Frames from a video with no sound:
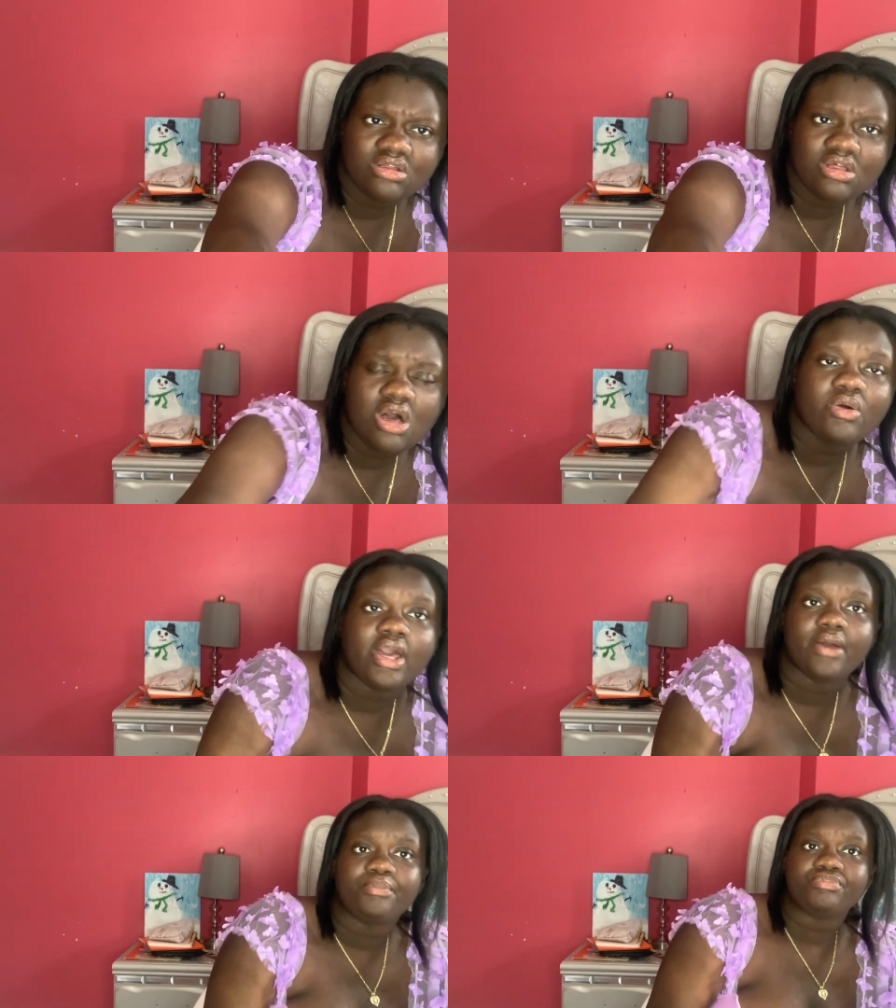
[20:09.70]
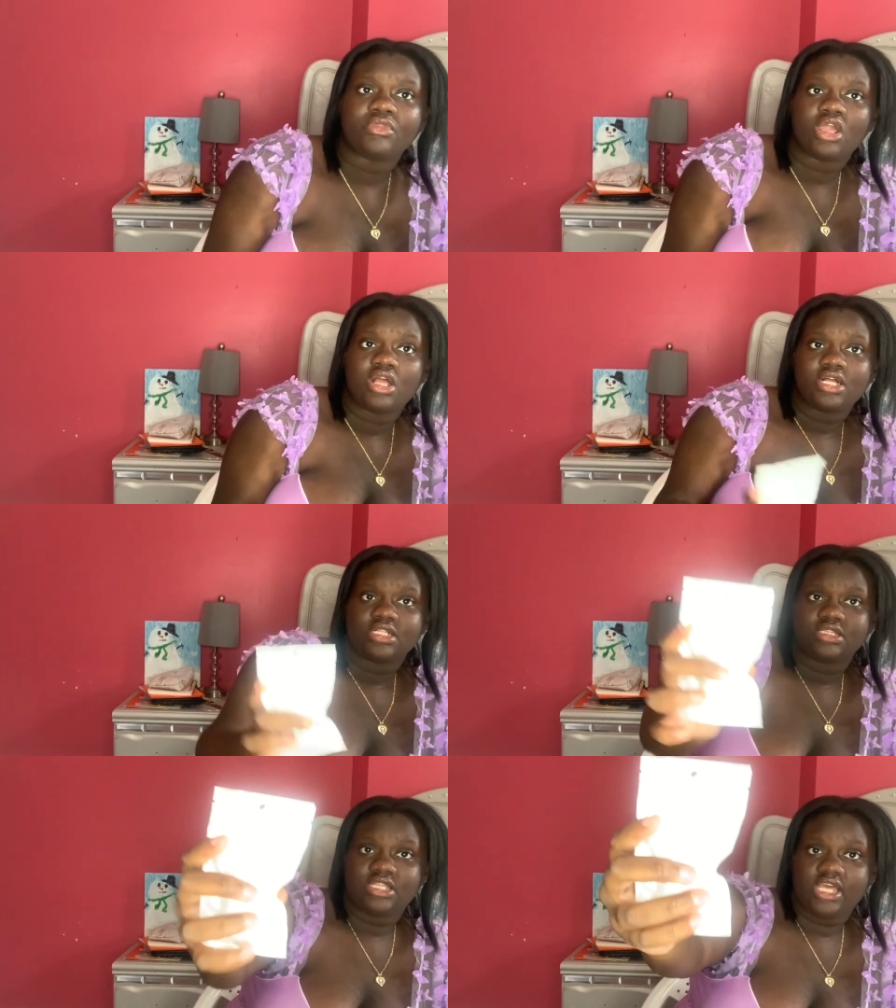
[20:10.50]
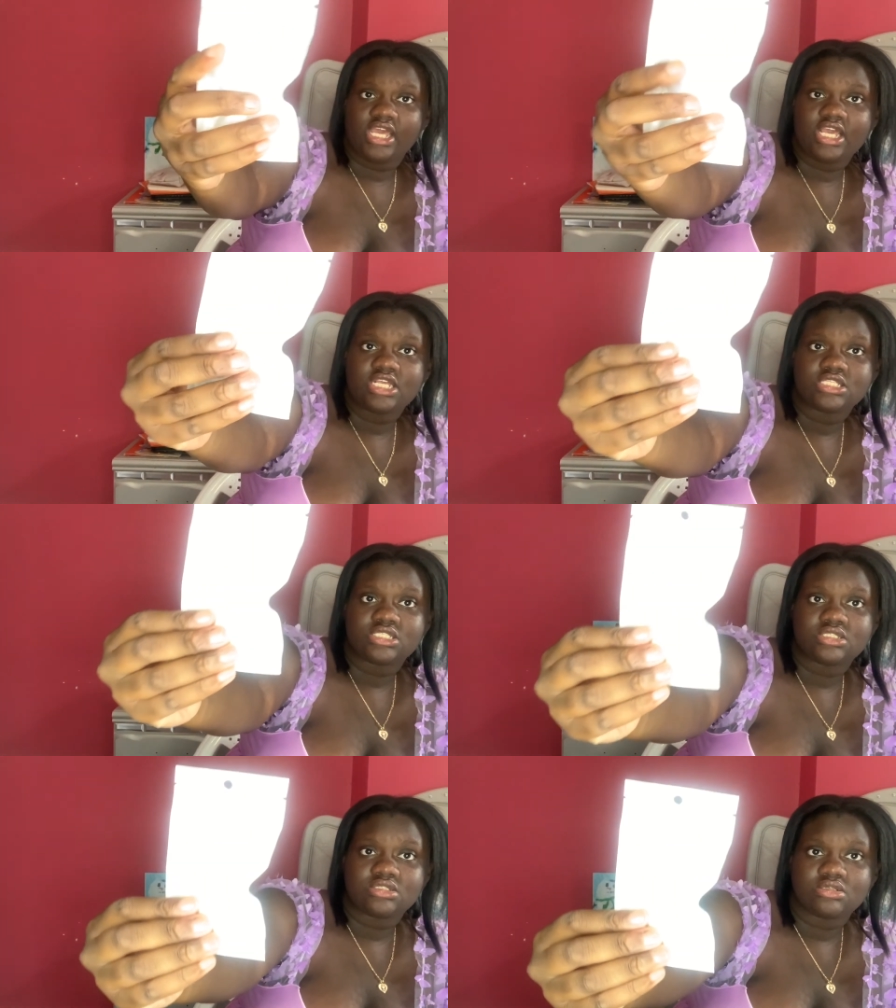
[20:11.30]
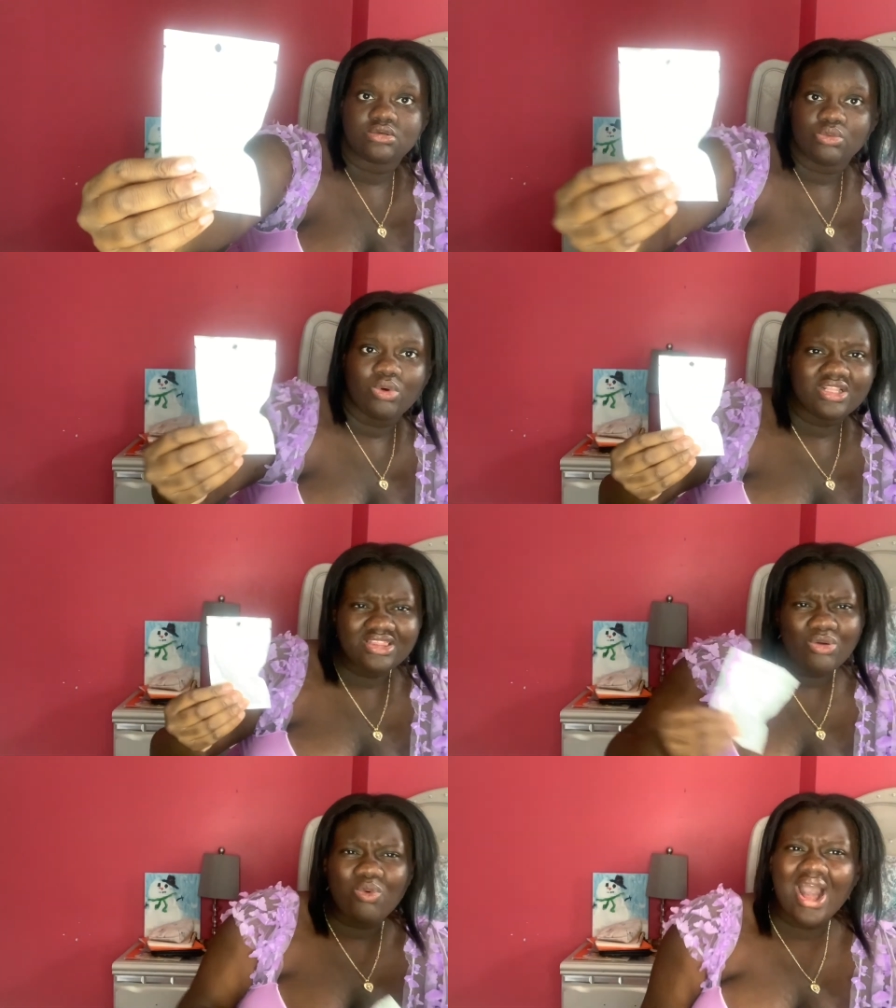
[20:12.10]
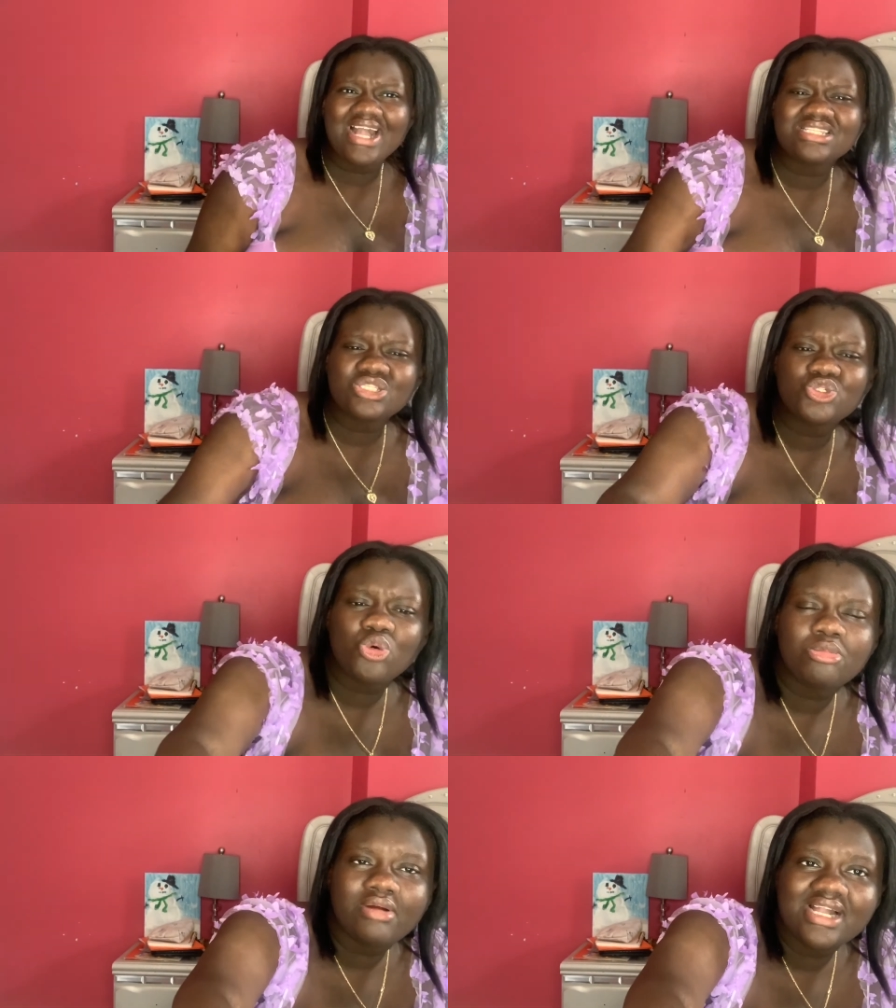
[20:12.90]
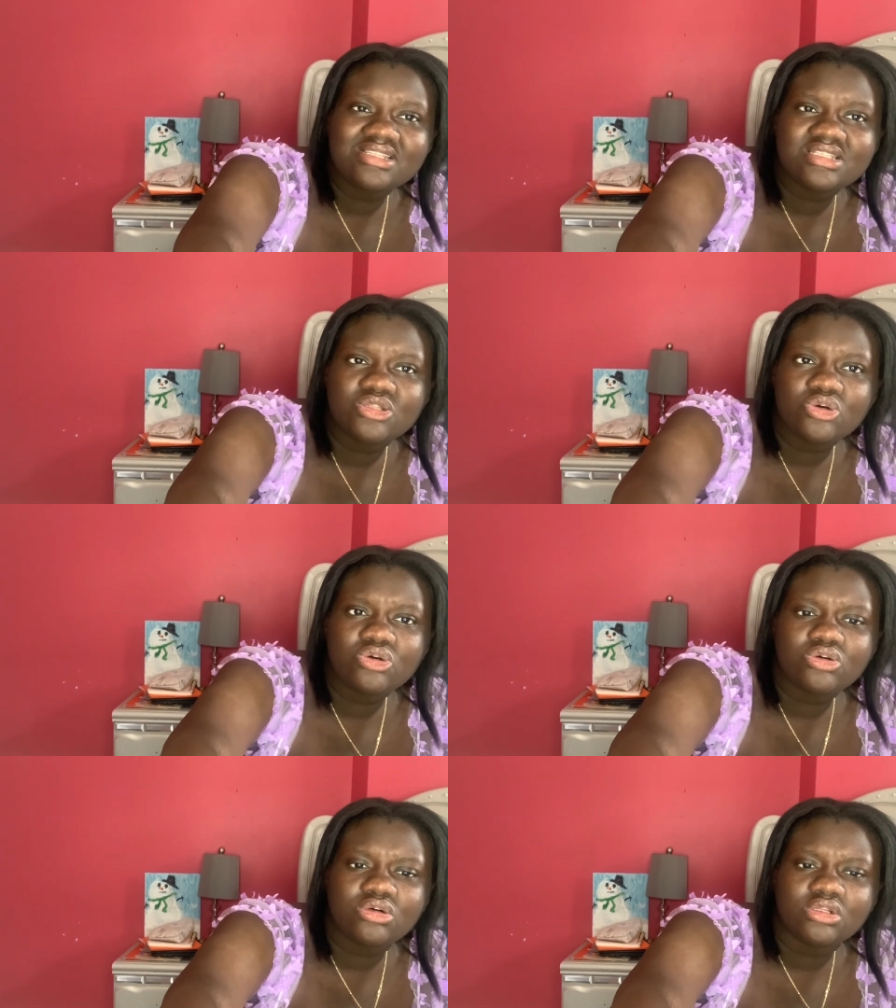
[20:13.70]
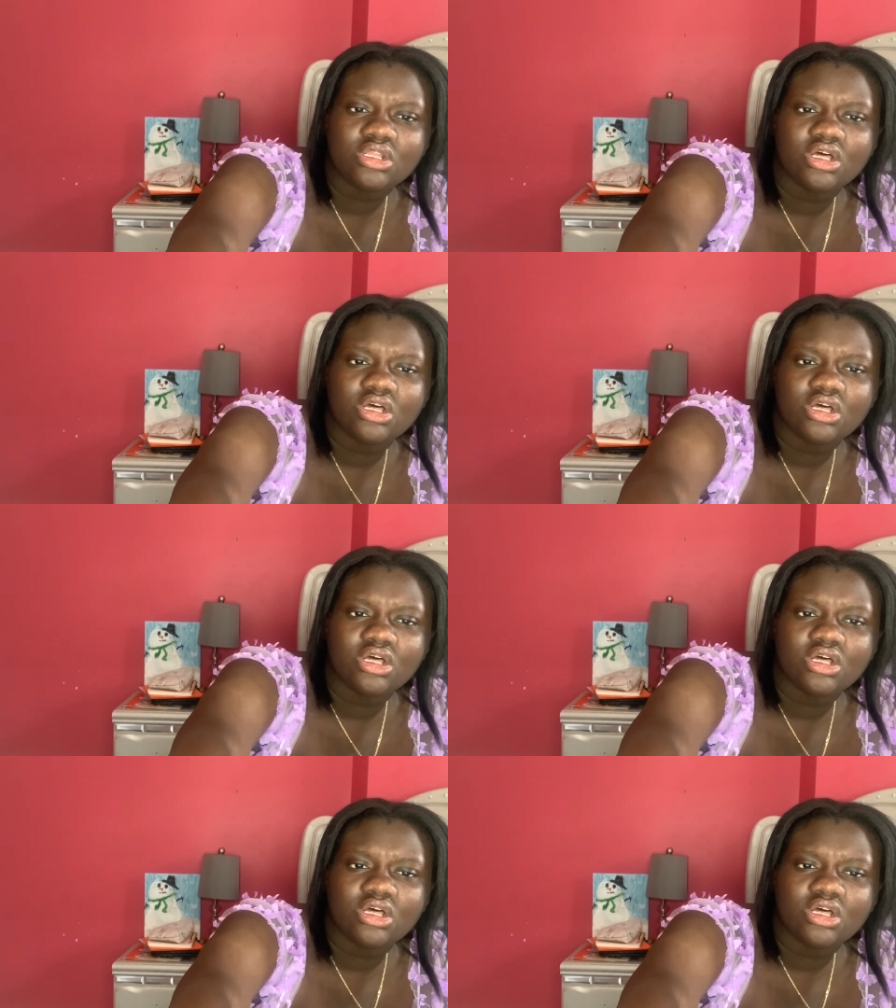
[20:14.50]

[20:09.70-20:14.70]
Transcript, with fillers: Okay. These what the why is it so bright still?